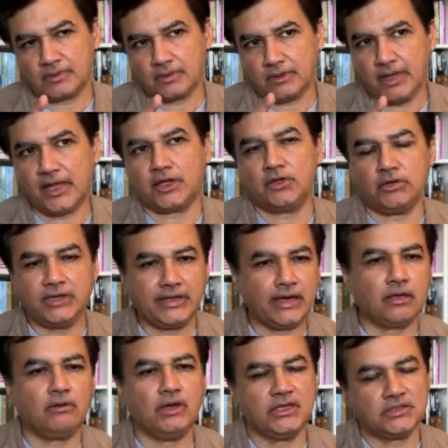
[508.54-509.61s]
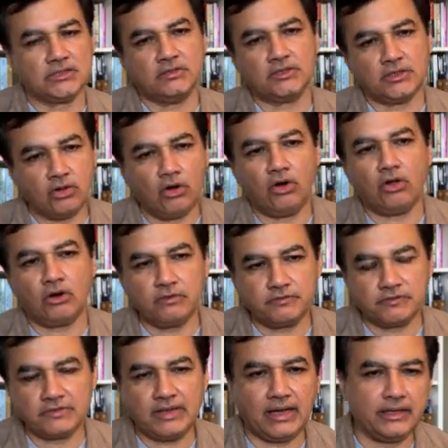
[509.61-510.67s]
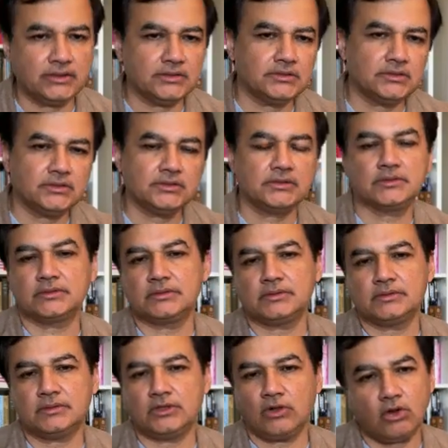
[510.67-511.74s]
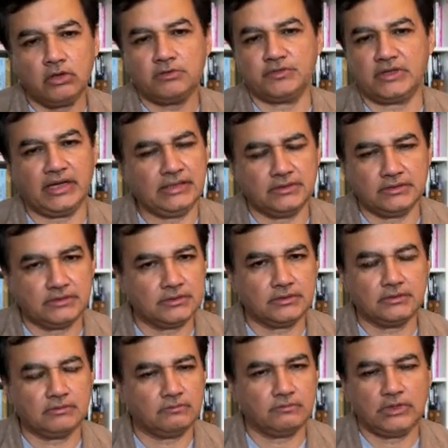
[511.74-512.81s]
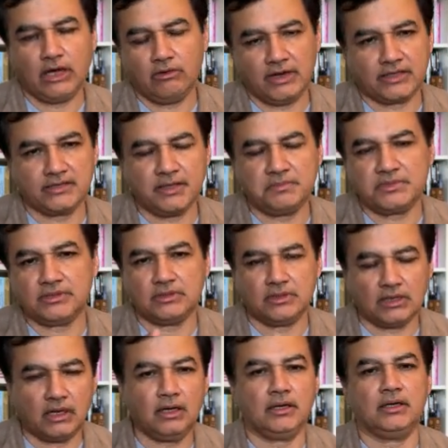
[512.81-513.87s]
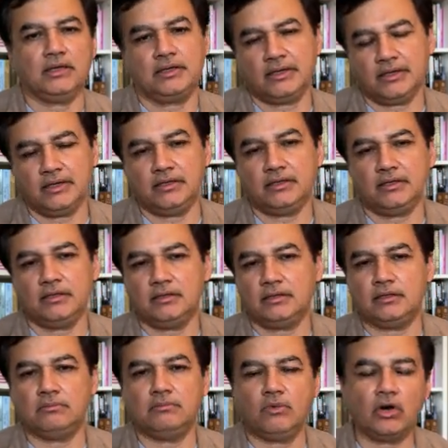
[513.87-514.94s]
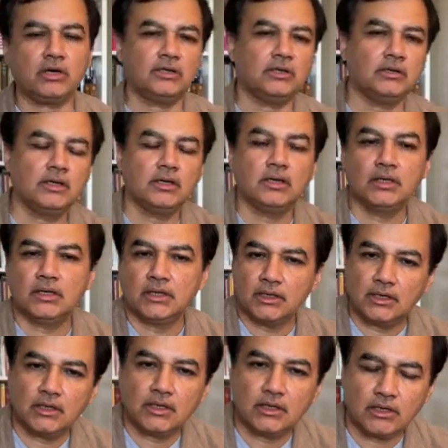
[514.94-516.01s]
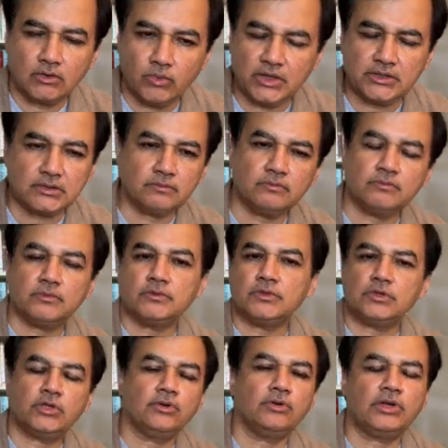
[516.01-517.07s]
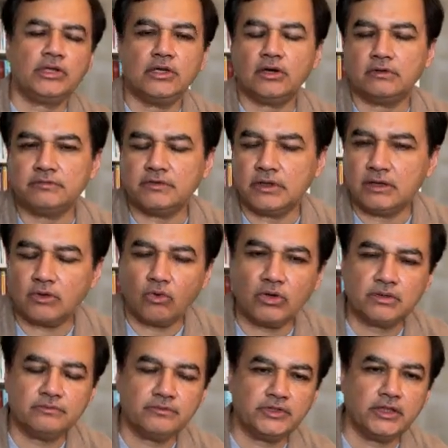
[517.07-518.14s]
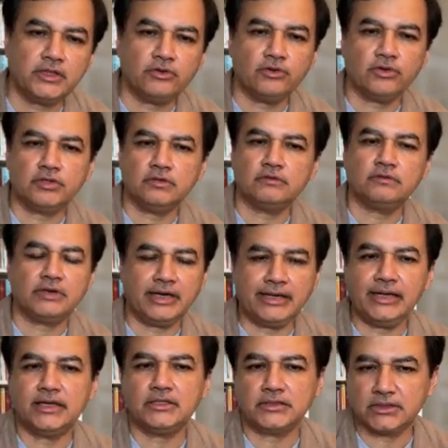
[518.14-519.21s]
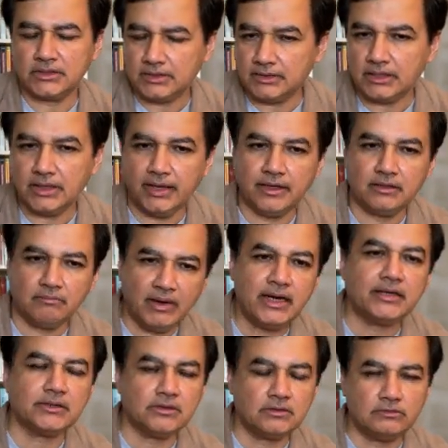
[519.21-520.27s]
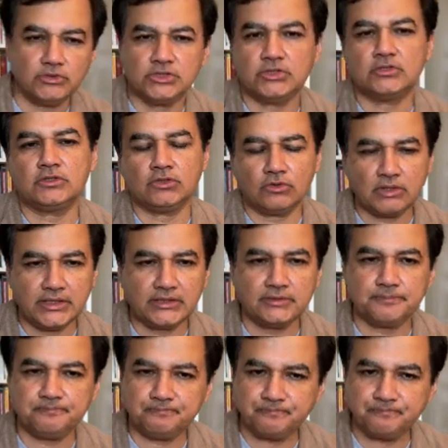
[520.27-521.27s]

accurate calculations in all of science, without exception, are in the modern quantum field theory of radiation and matter, which is known as